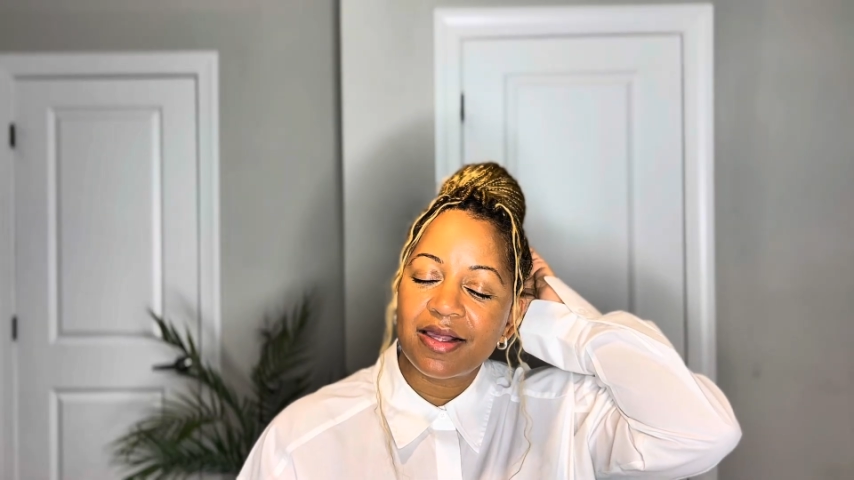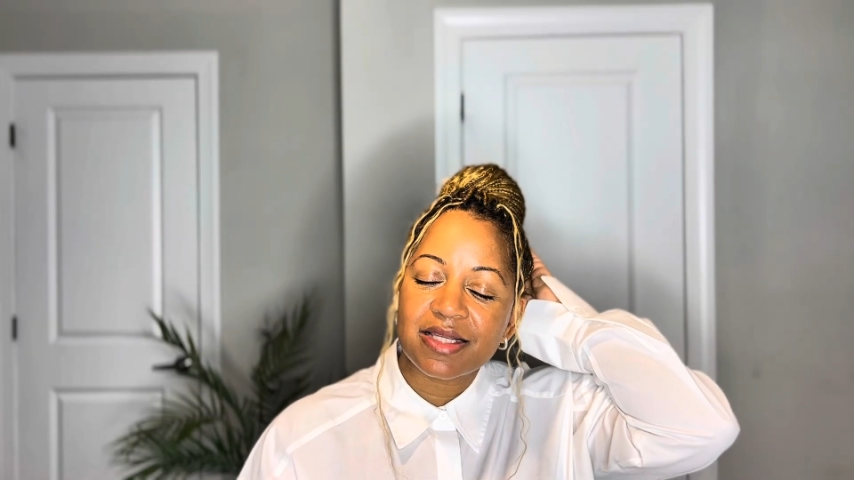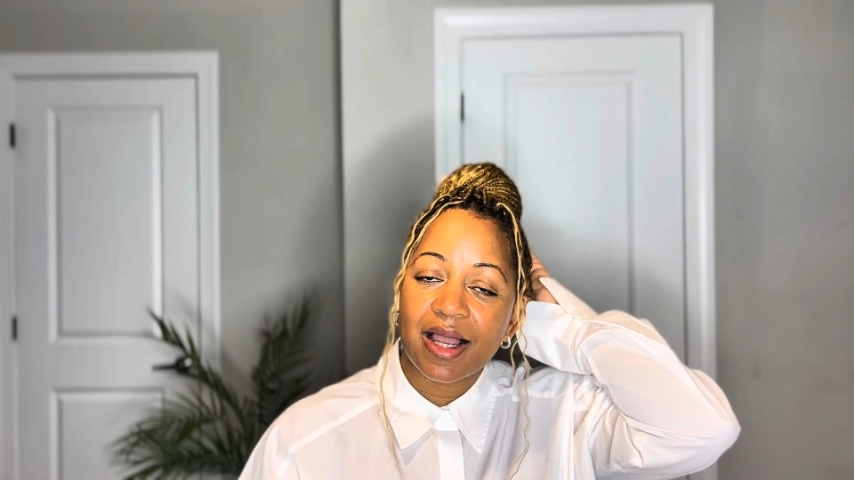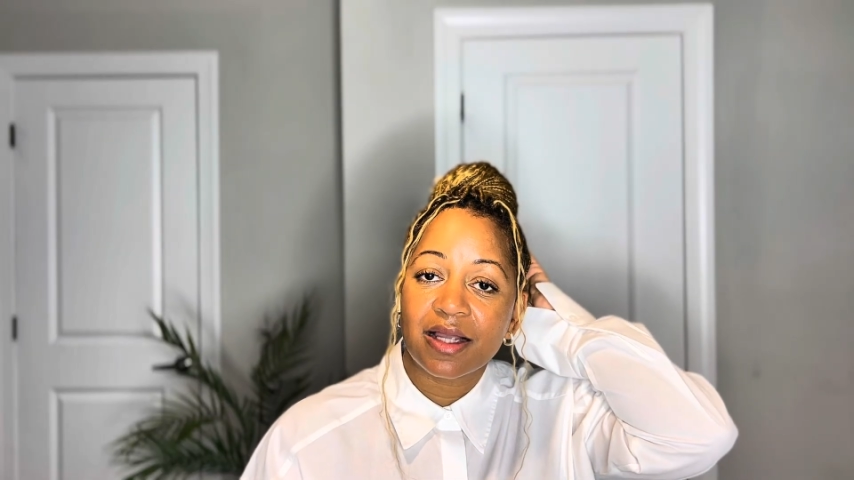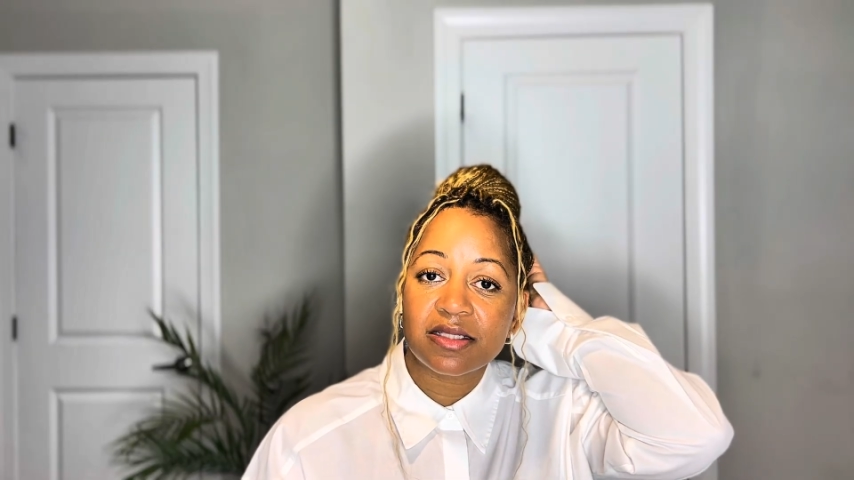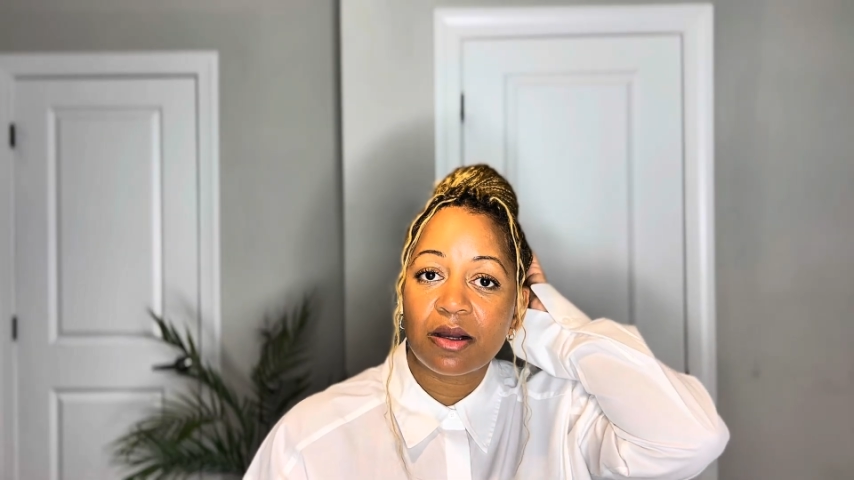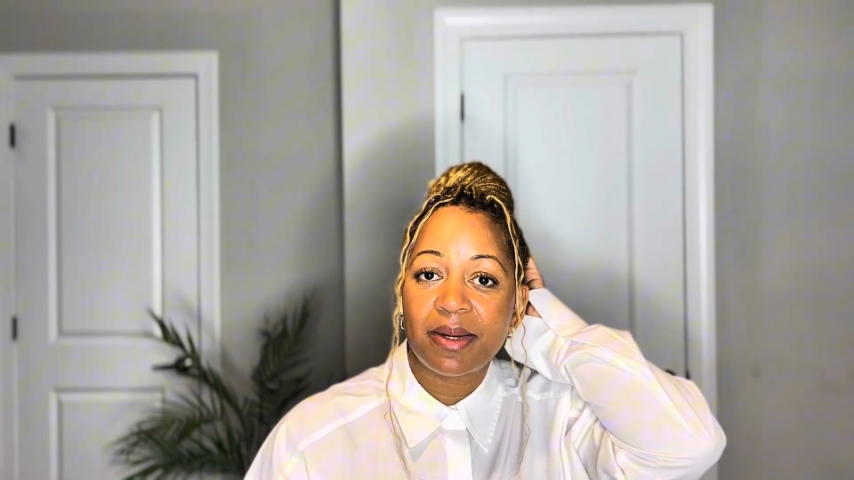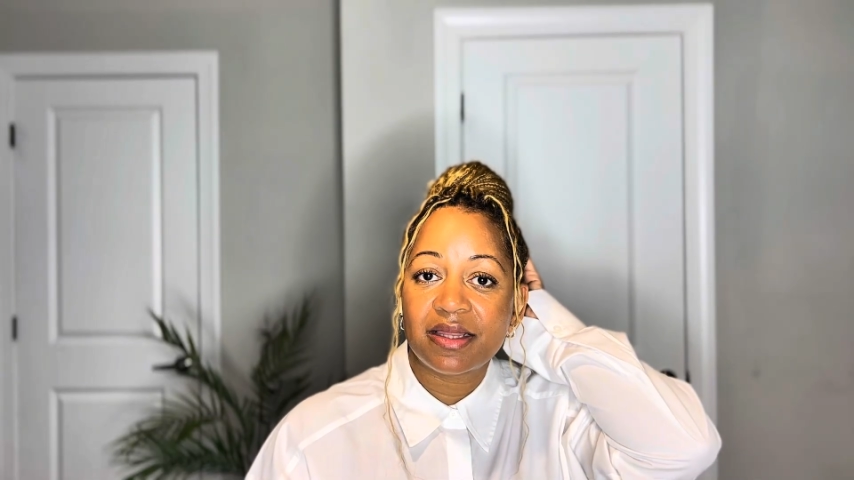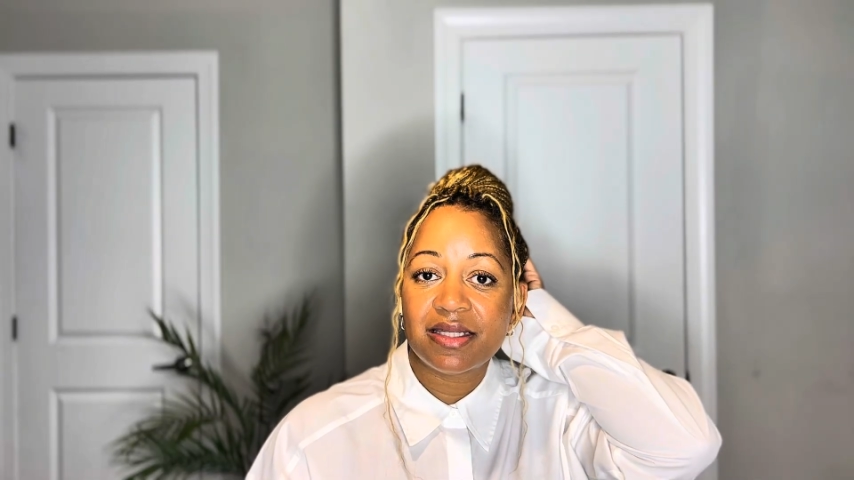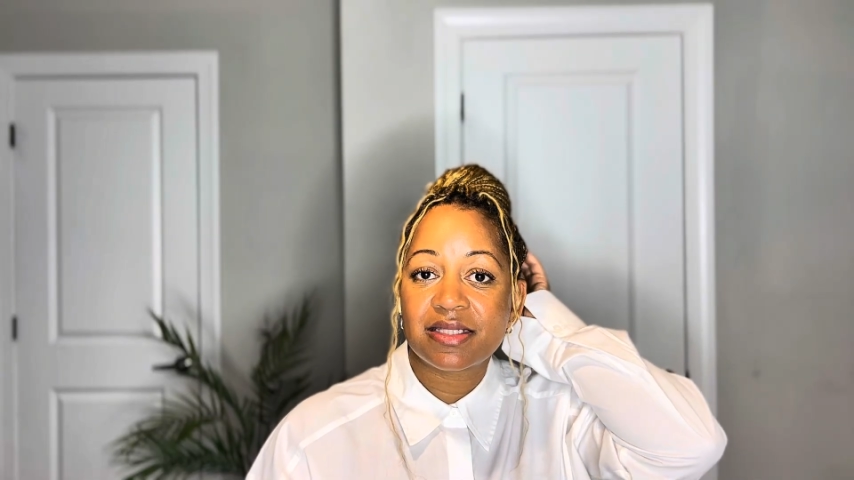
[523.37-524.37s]
Like I could talk
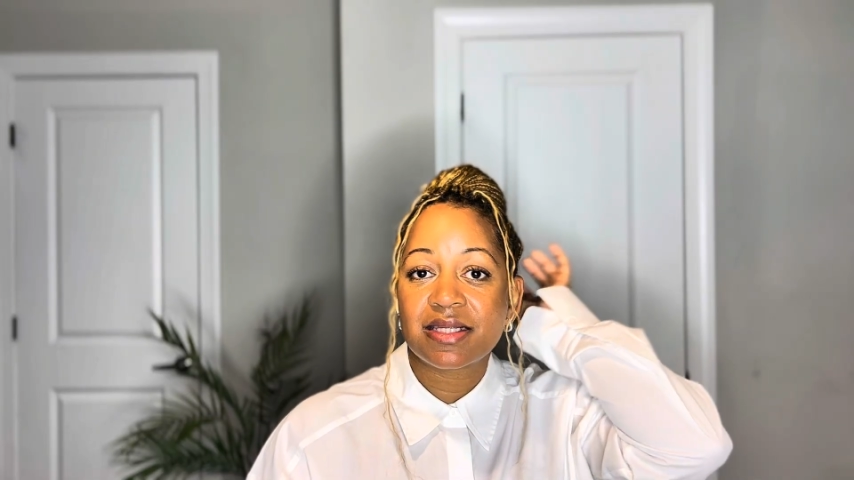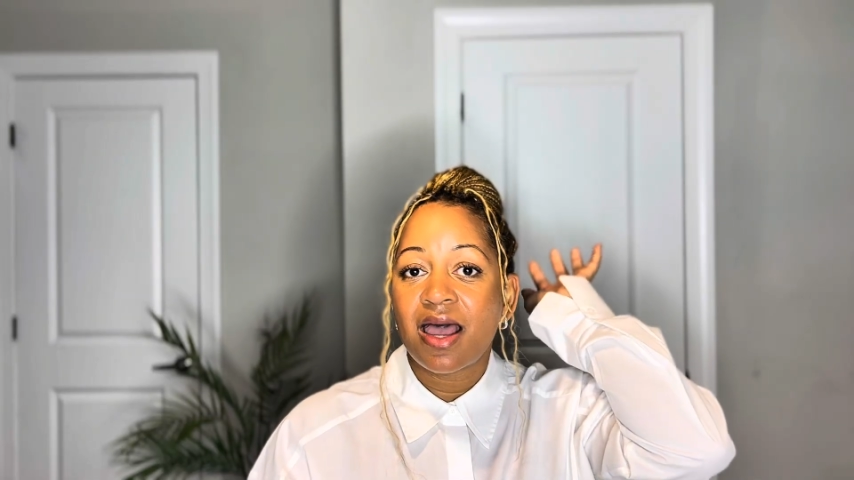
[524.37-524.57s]
about this